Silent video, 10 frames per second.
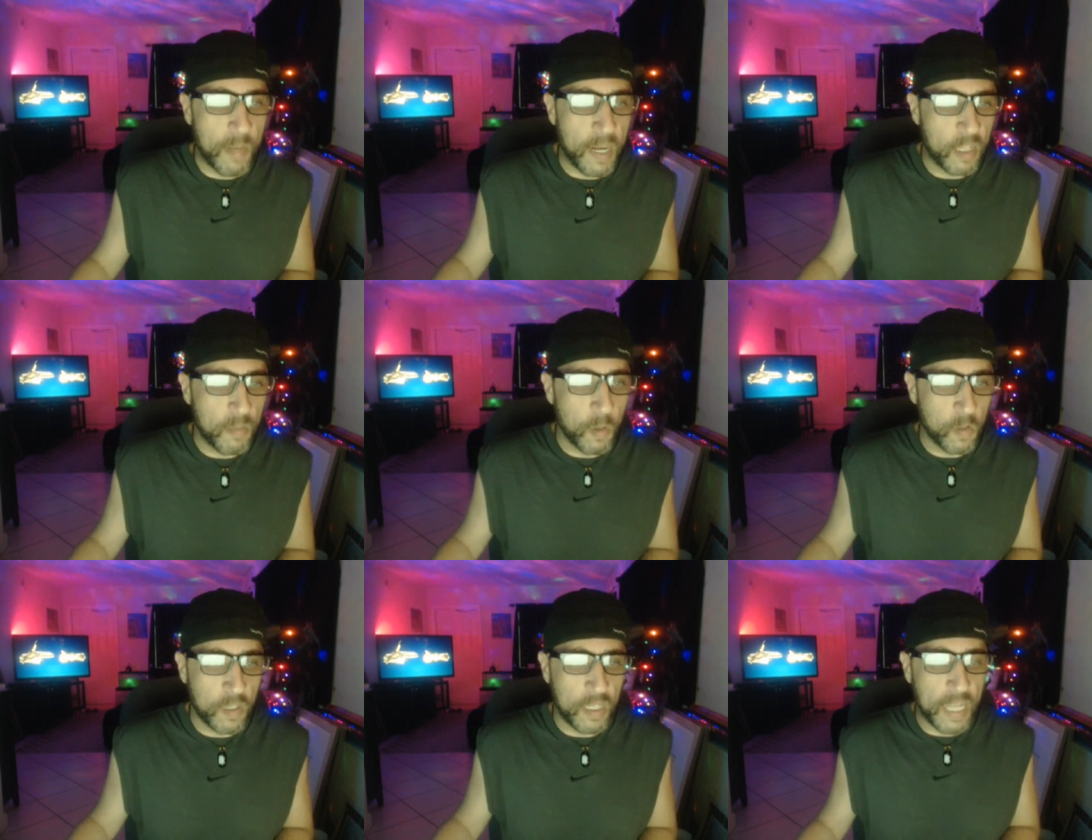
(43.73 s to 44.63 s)
minutes,
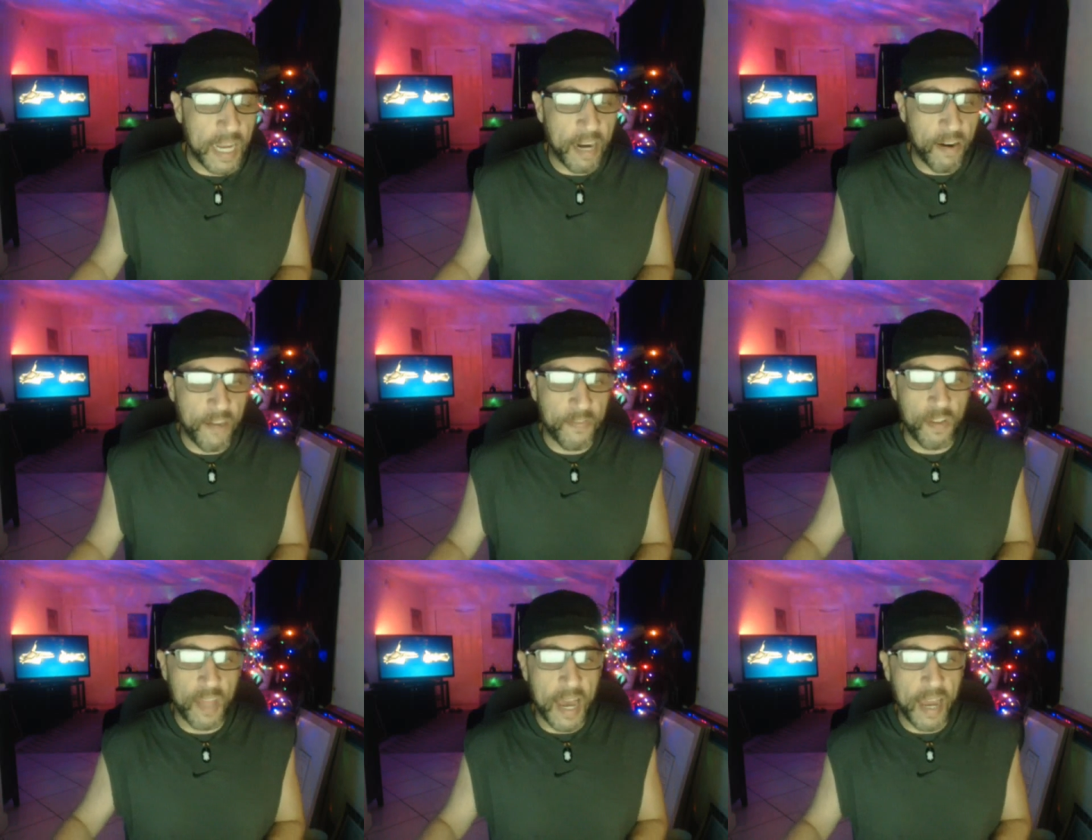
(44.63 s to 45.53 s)
mostly dead air
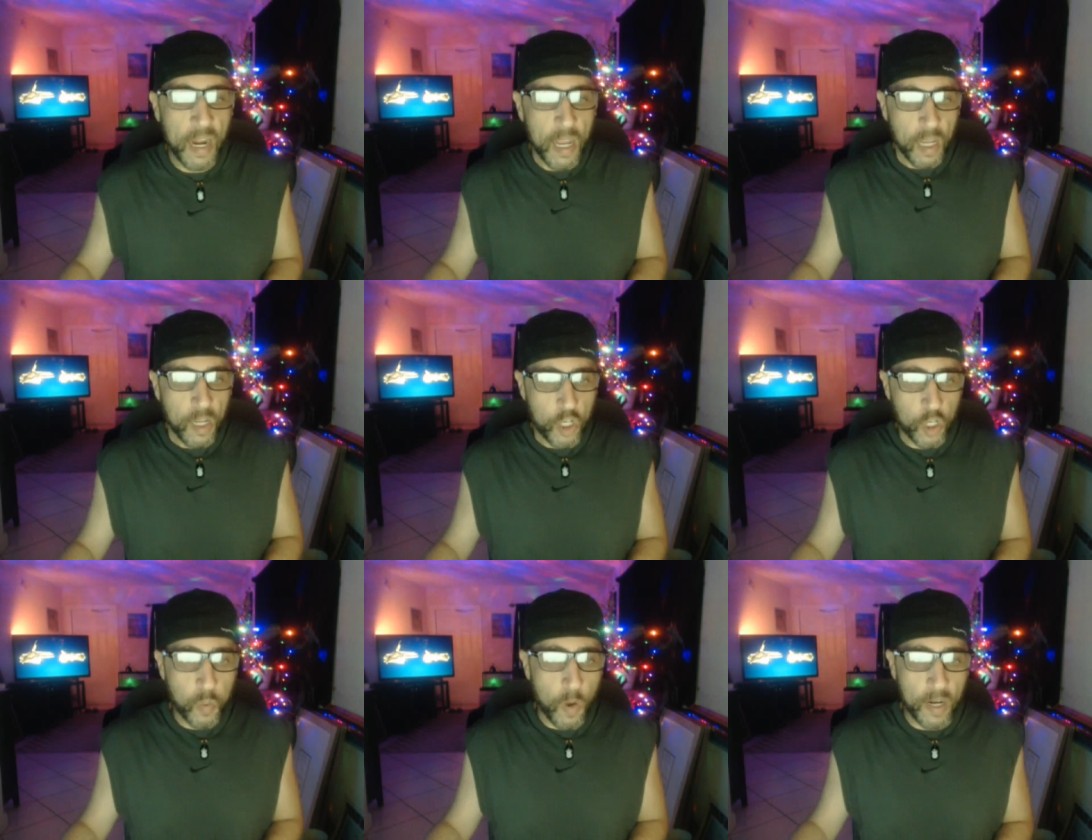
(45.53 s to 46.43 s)
after that.
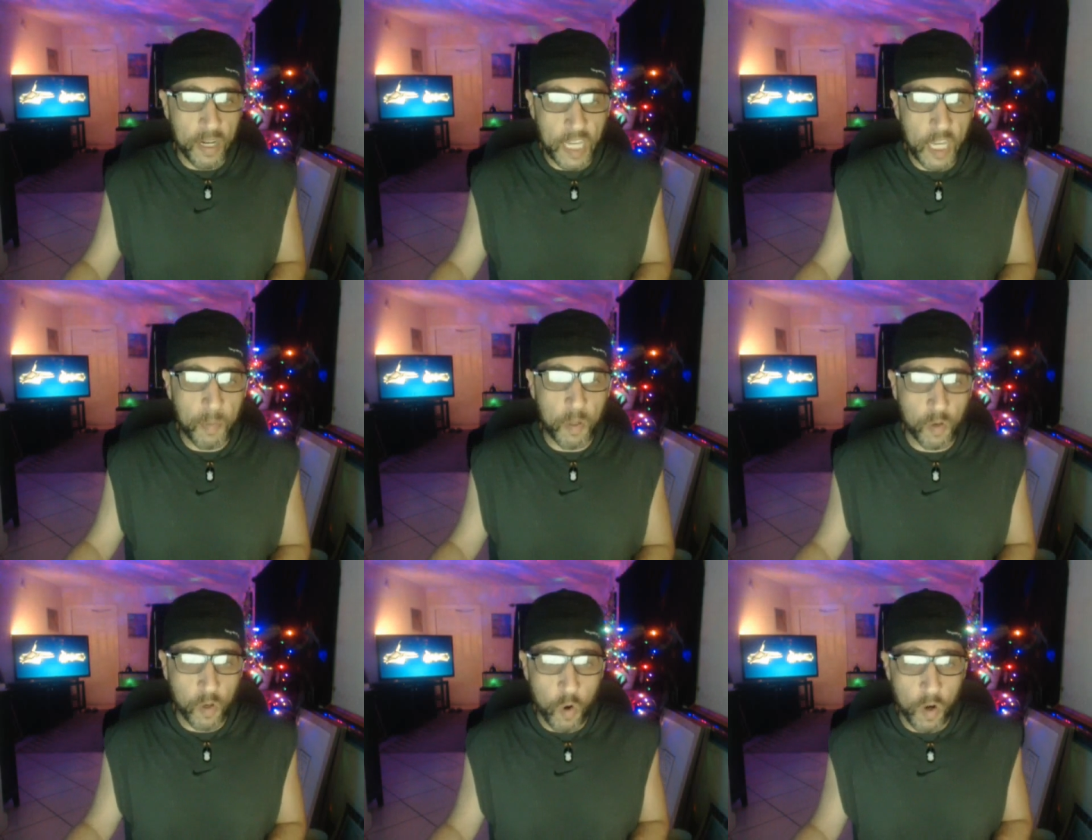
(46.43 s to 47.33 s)
Just wanted to keep the
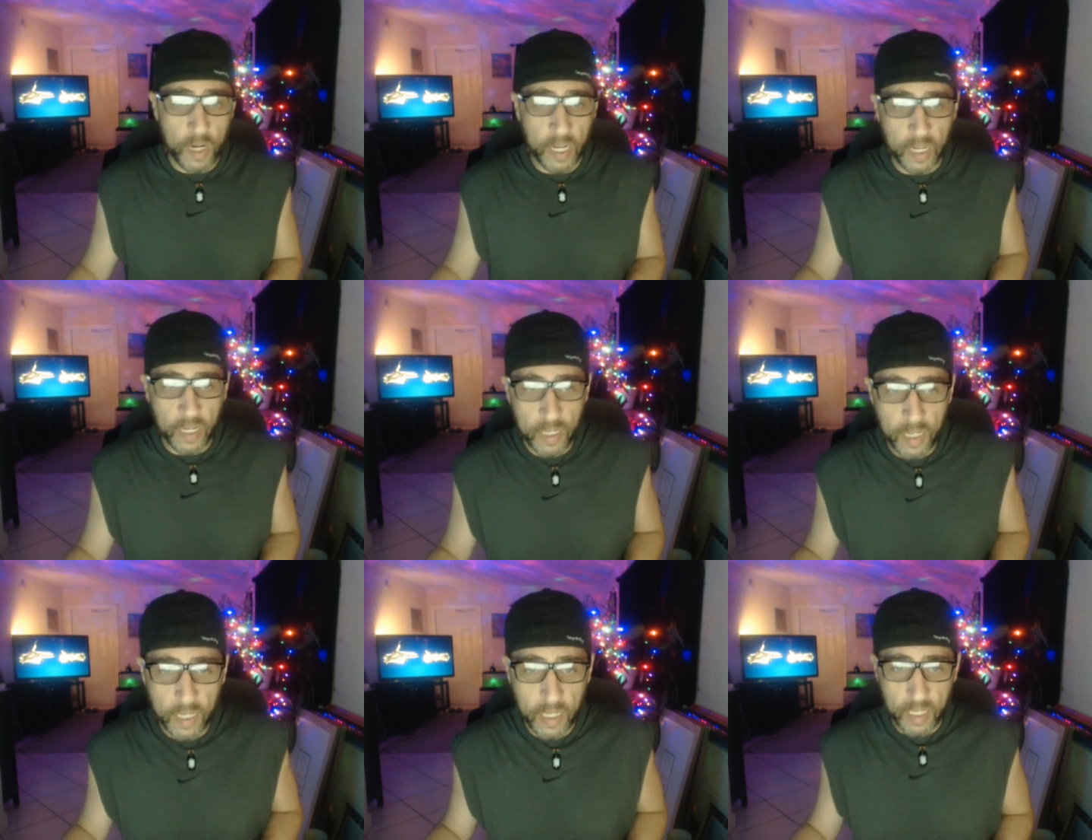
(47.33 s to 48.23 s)
recording
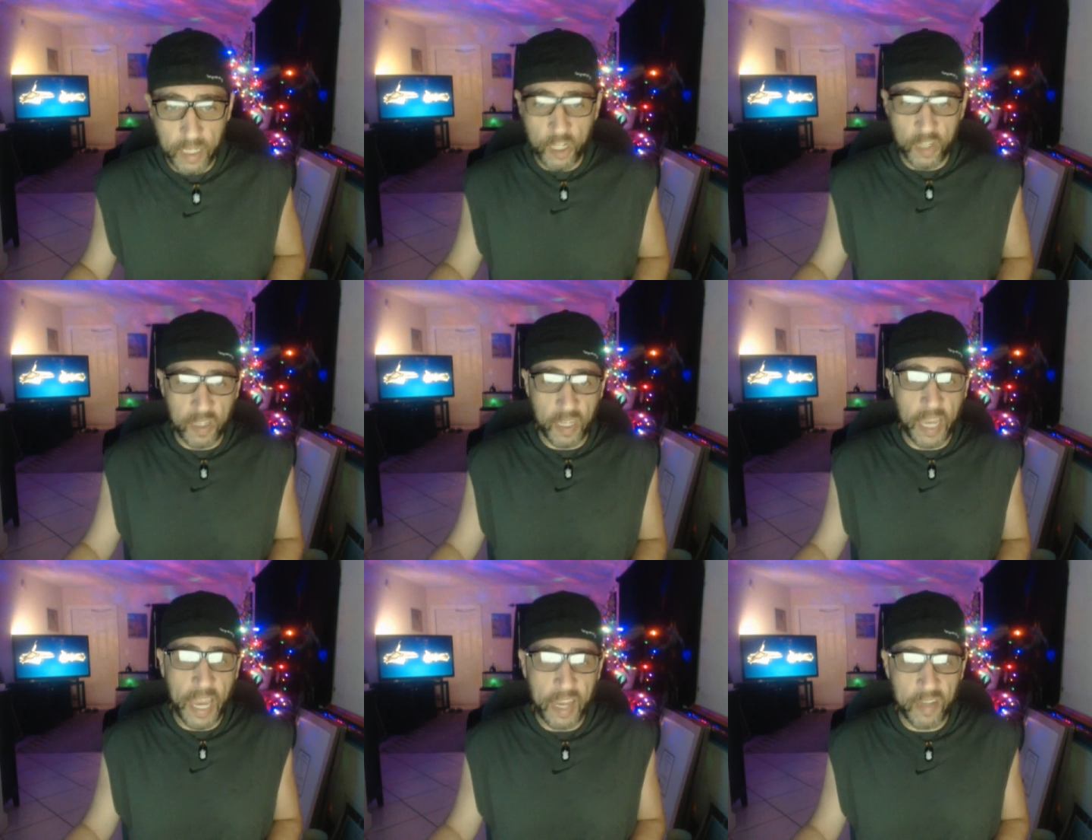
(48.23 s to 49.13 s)
just in
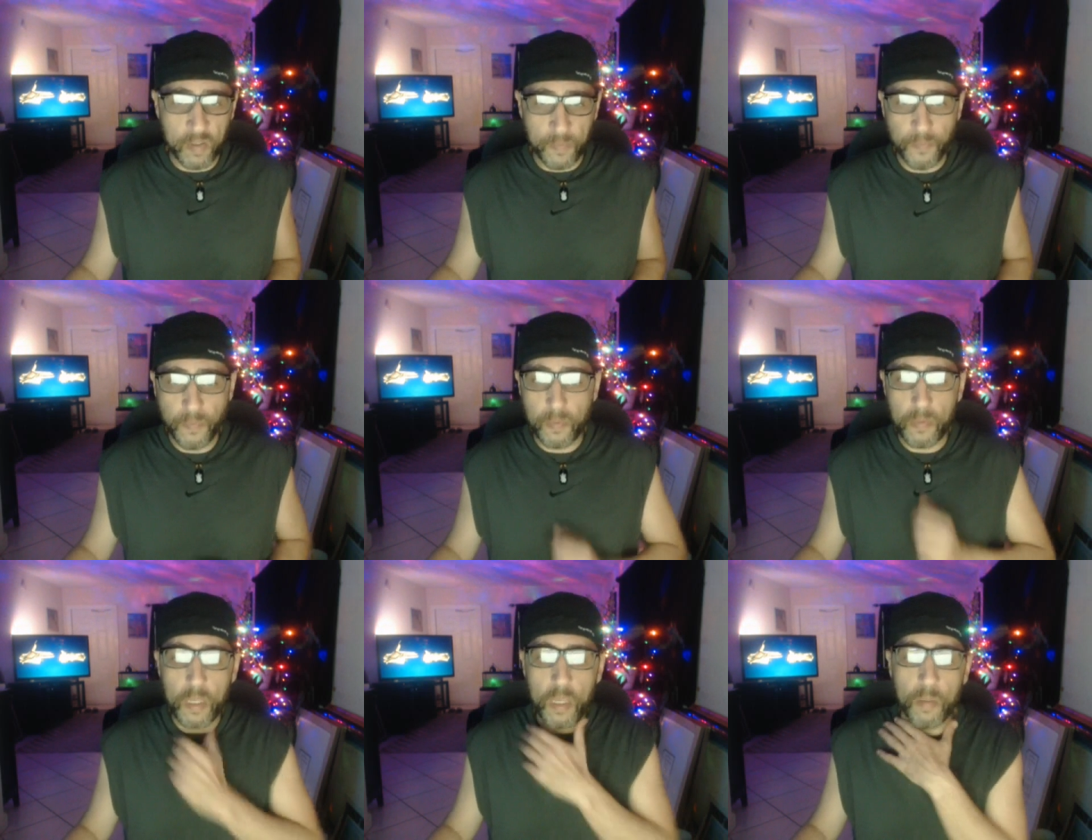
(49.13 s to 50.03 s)
case,
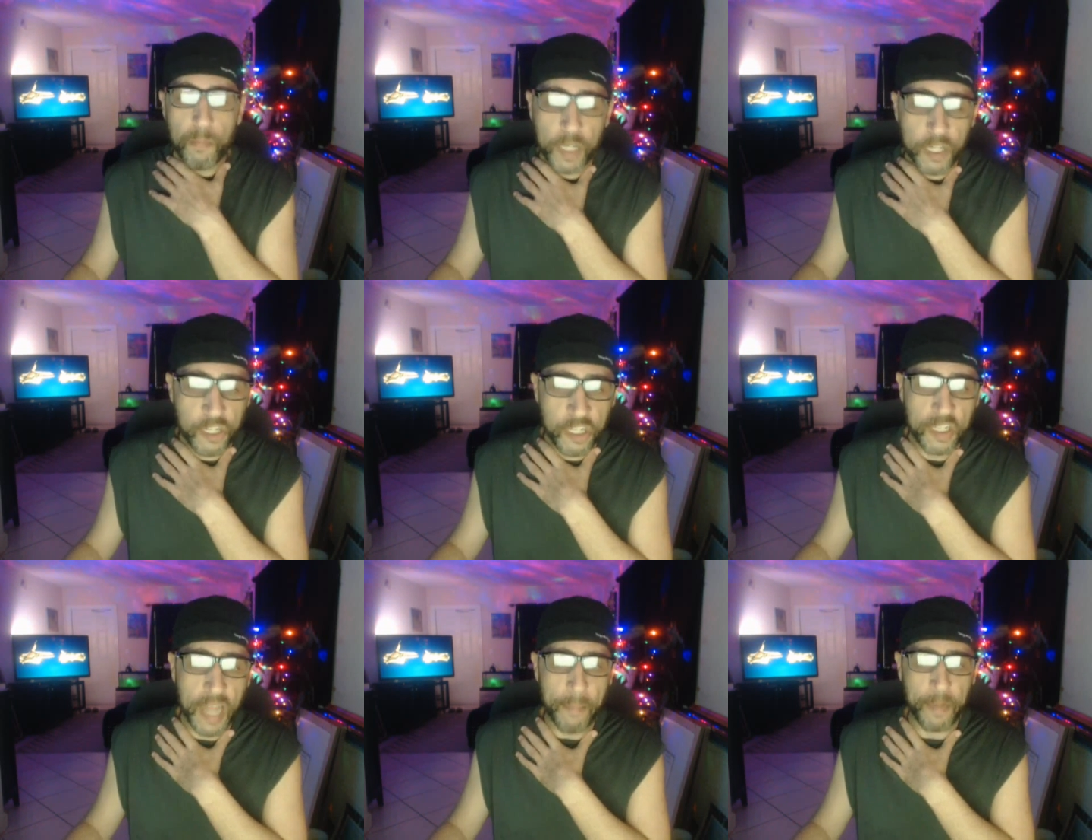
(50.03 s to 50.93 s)
but you should
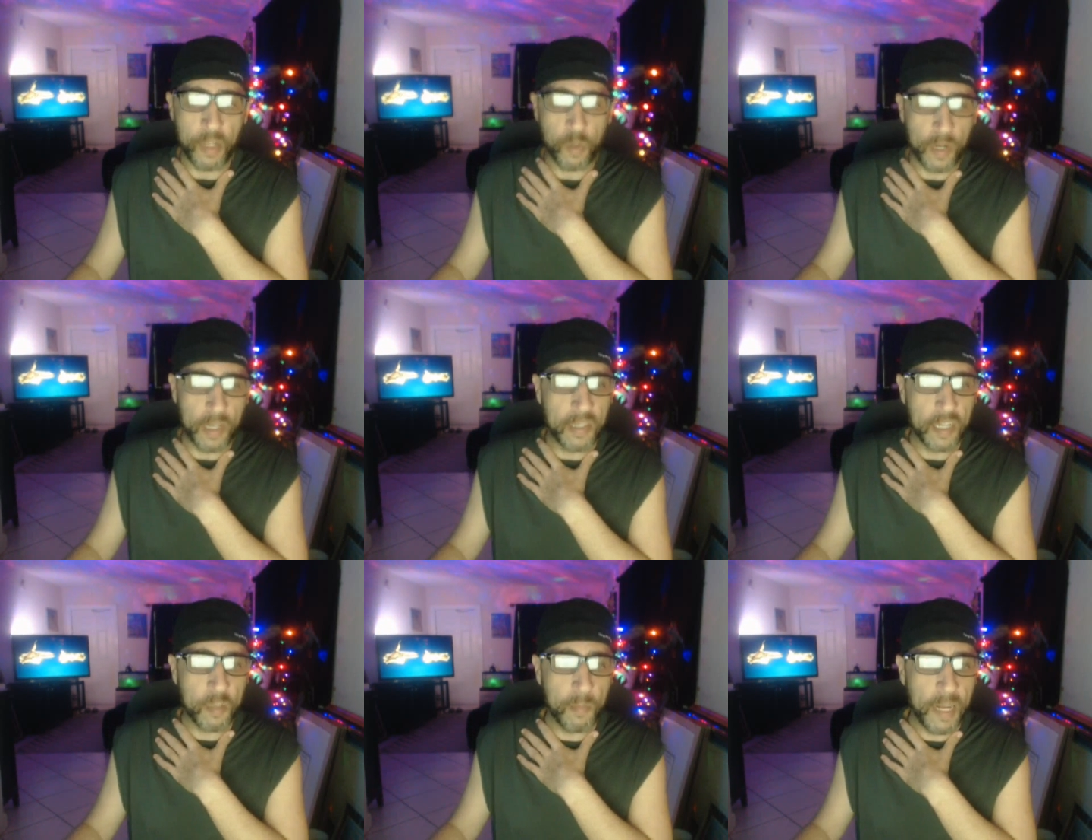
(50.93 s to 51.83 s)
stop it at
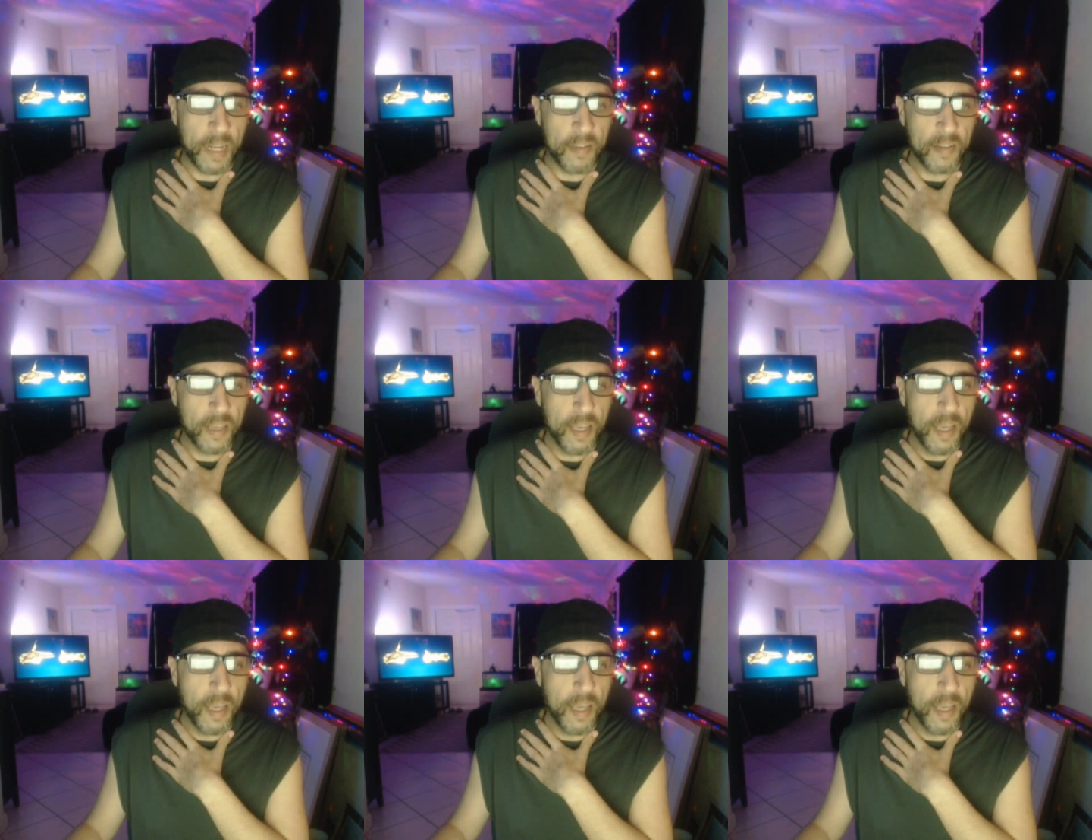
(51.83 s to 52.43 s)
26 minutes.